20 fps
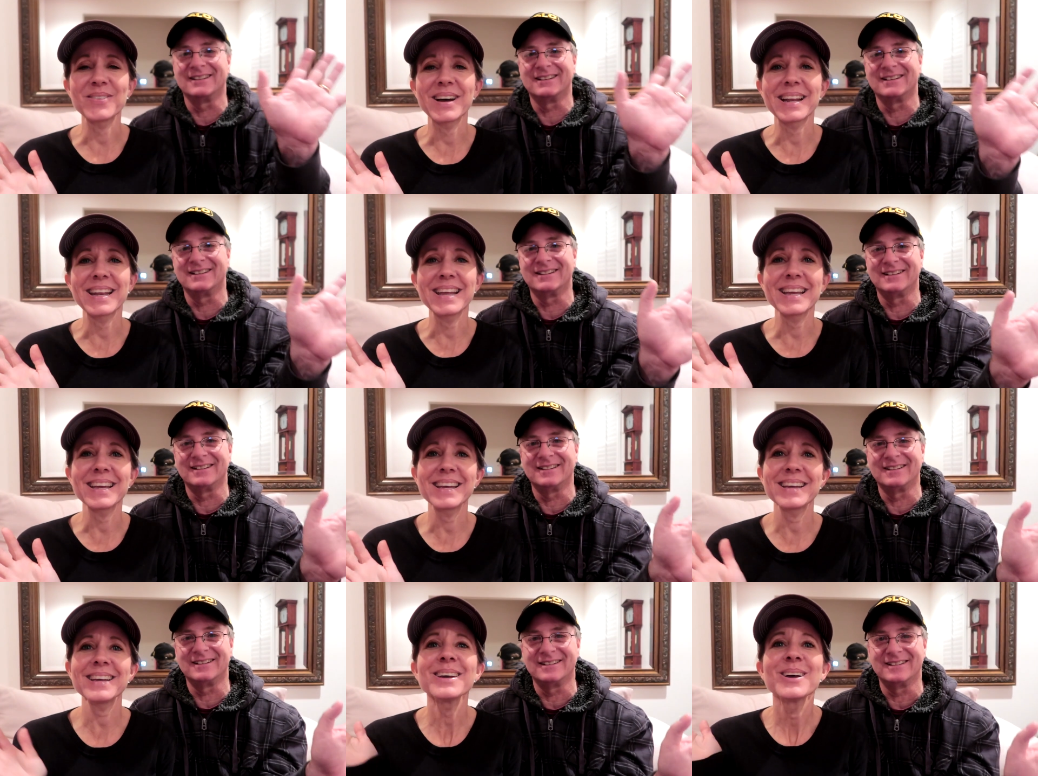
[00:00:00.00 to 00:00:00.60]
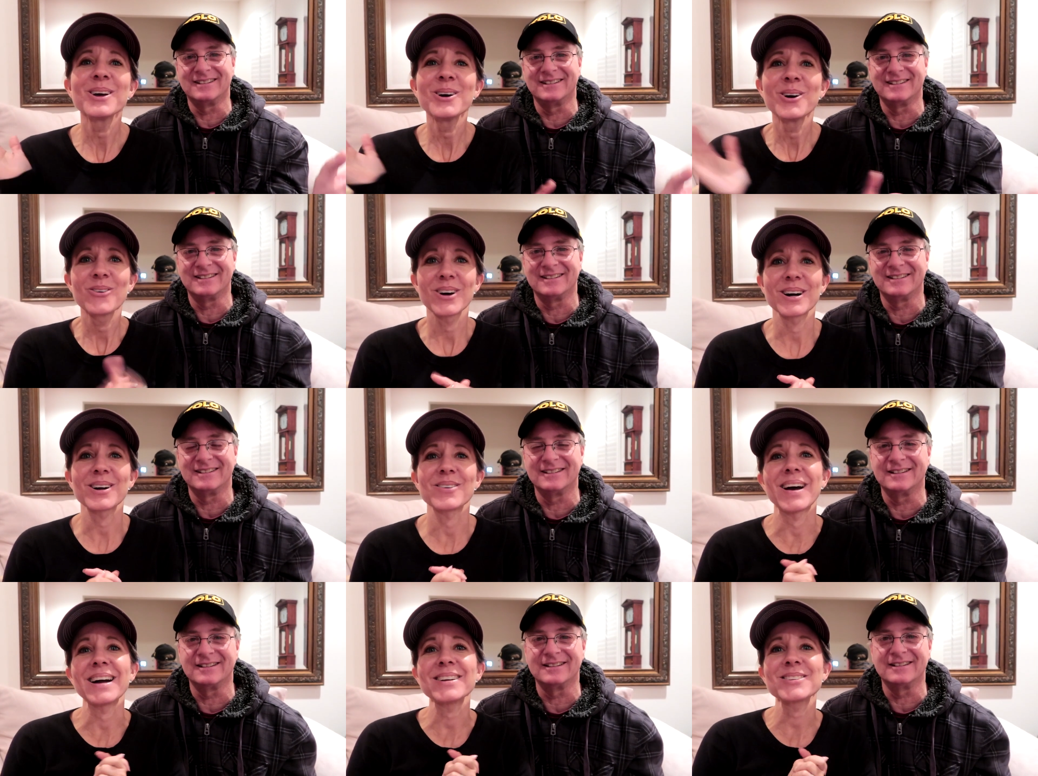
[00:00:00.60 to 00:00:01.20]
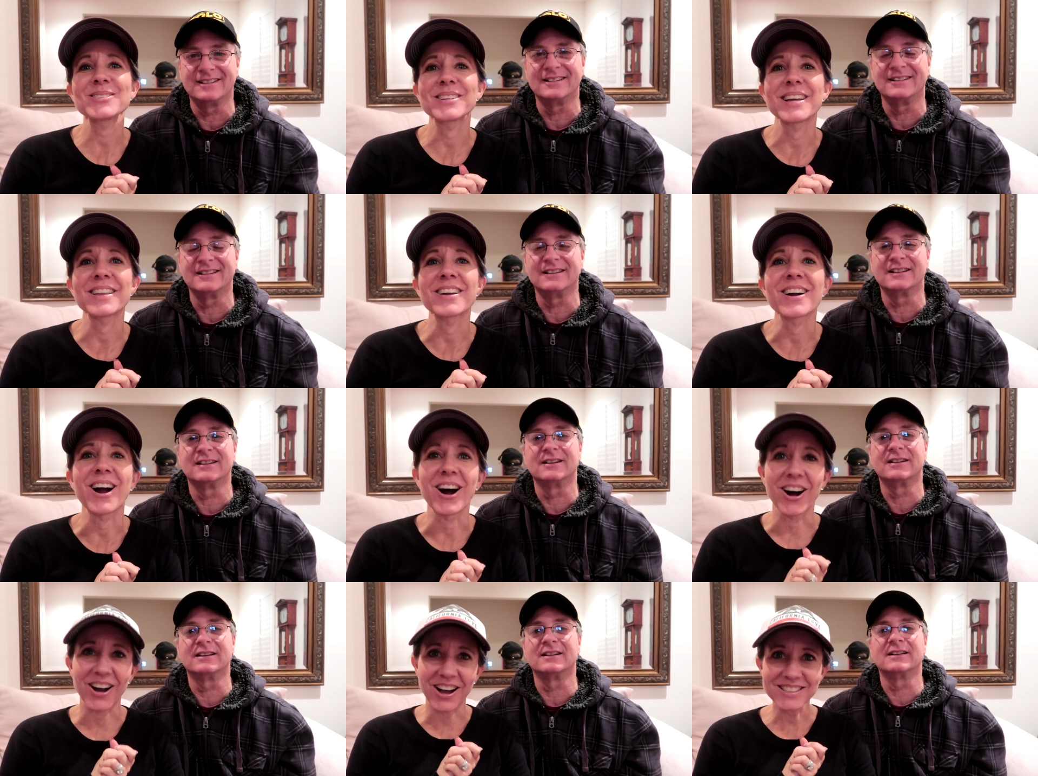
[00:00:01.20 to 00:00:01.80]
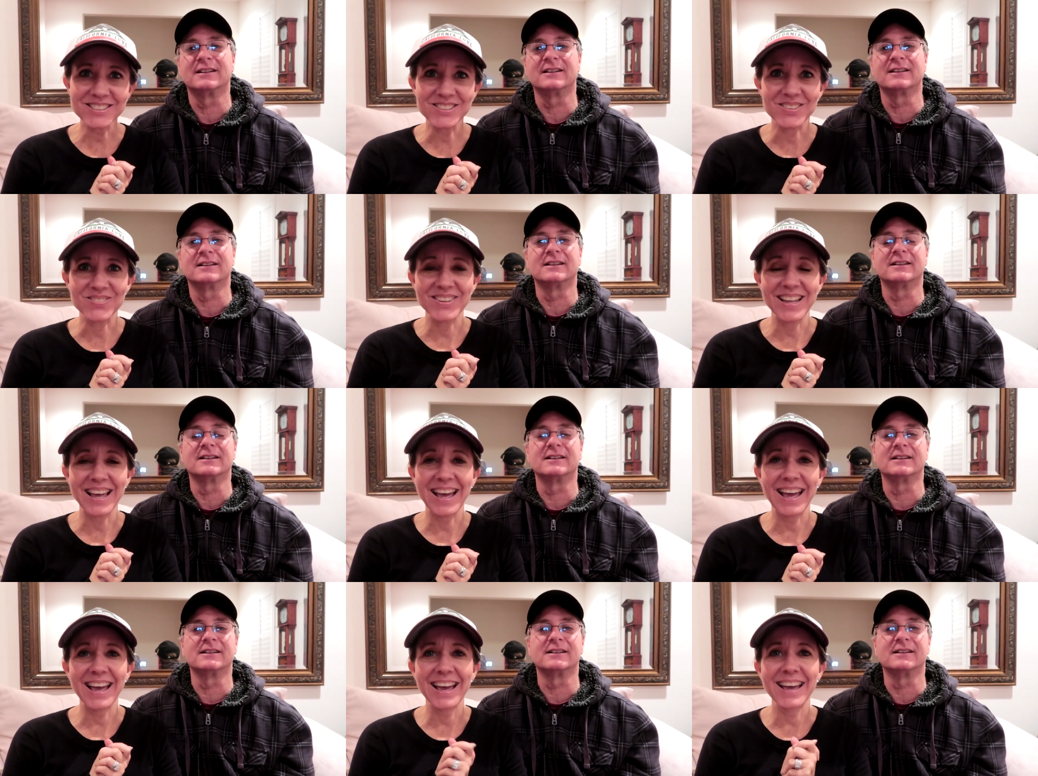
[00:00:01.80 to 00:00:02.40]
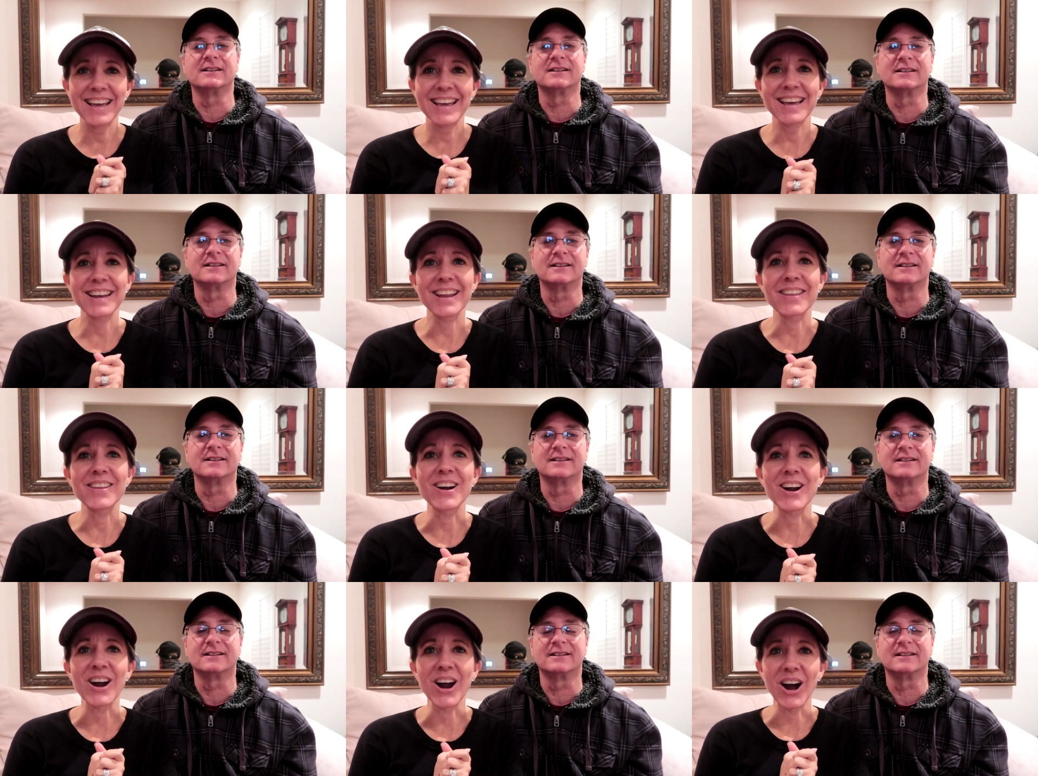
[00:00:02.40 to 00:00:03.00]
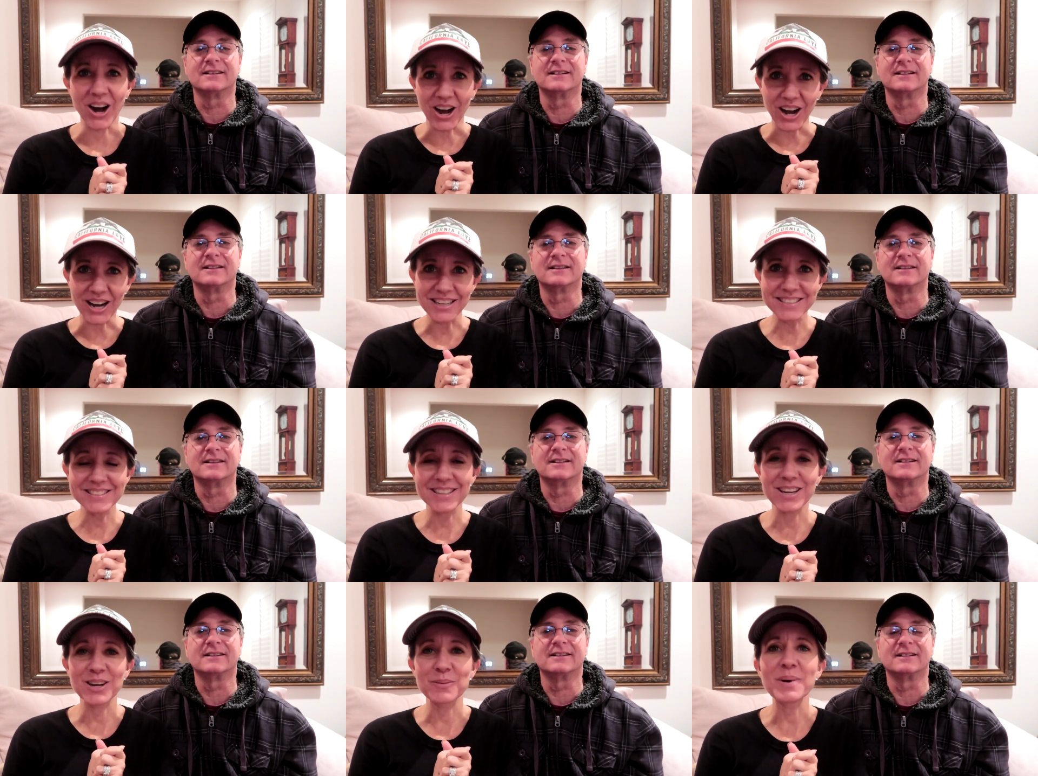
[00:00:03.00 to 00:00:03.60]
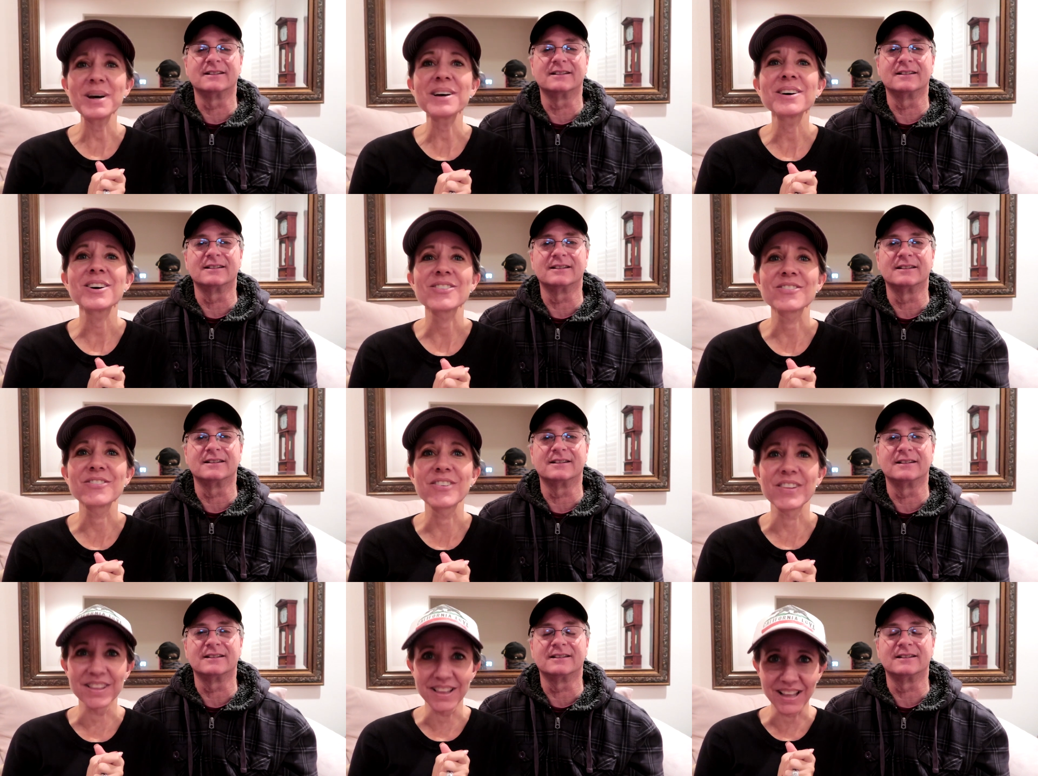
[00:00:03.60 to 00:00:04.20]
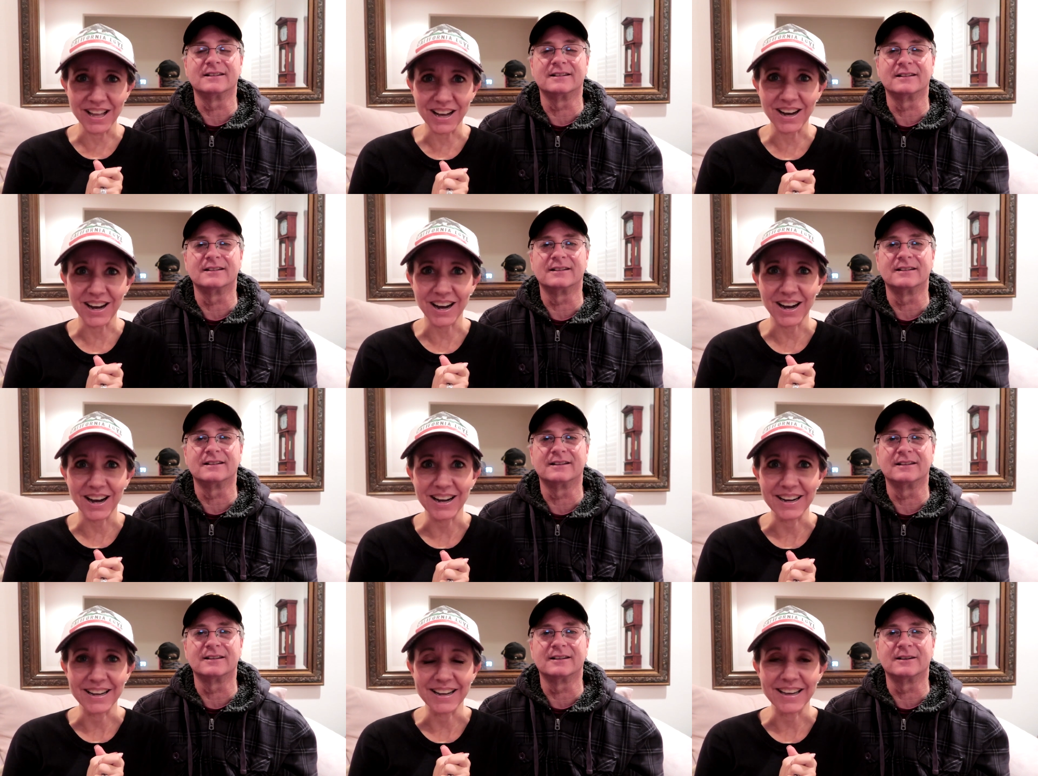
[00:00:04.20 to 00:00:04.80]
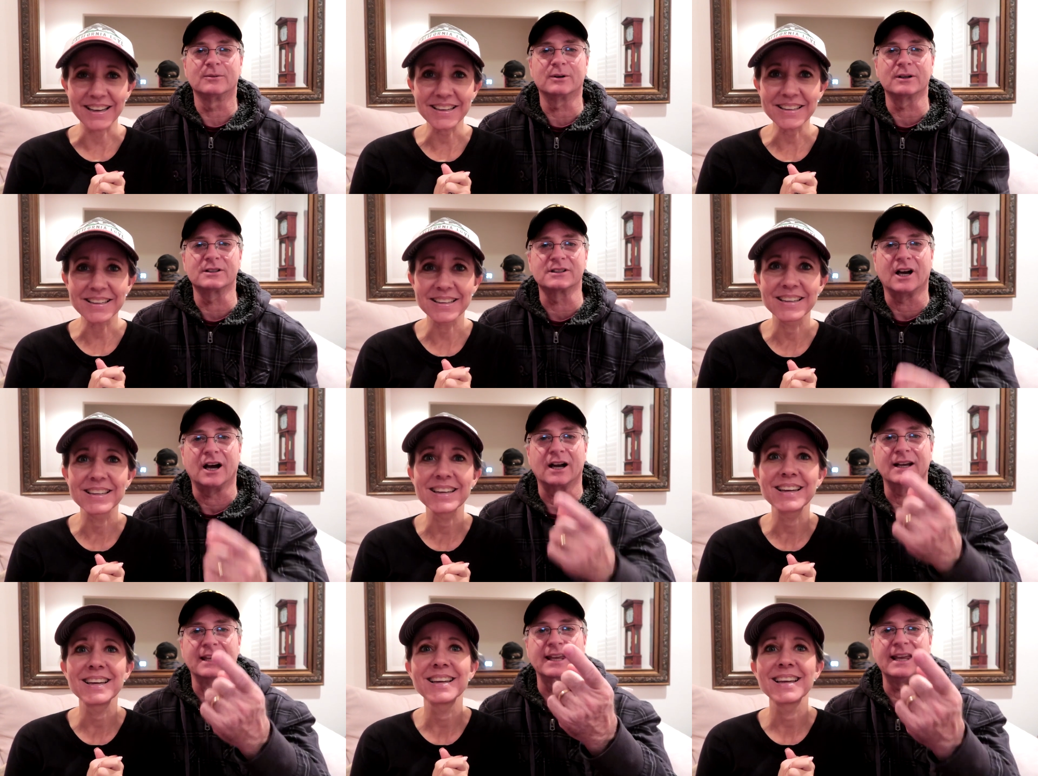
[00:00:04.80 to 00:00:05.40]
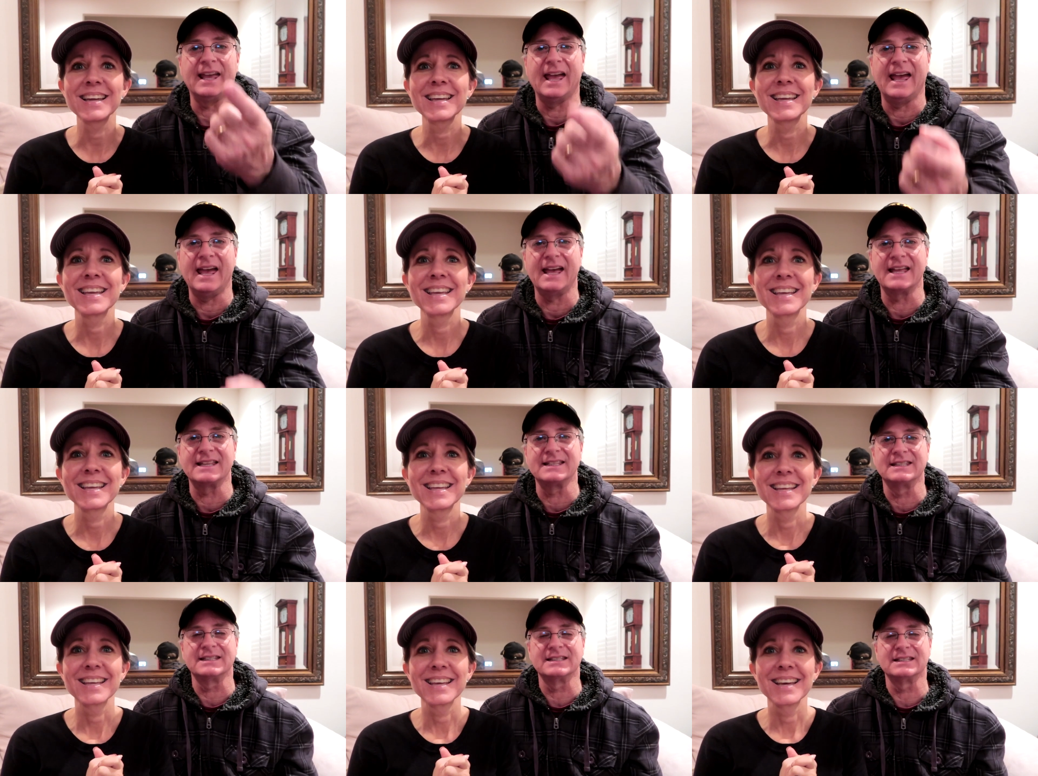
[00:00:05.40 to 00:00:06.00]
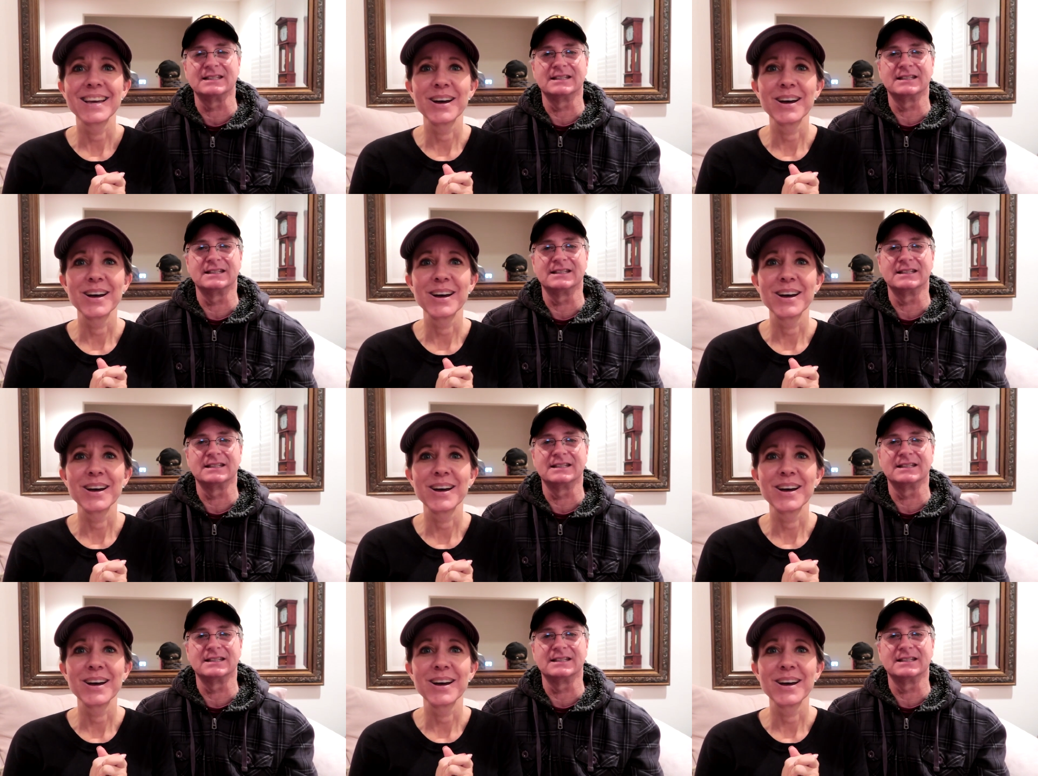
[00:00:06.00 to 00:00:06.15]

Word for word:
Speaker 1: everybody! Welcome back to another awesome day, another awesome vlog. We're
Speaker 2: talking heads.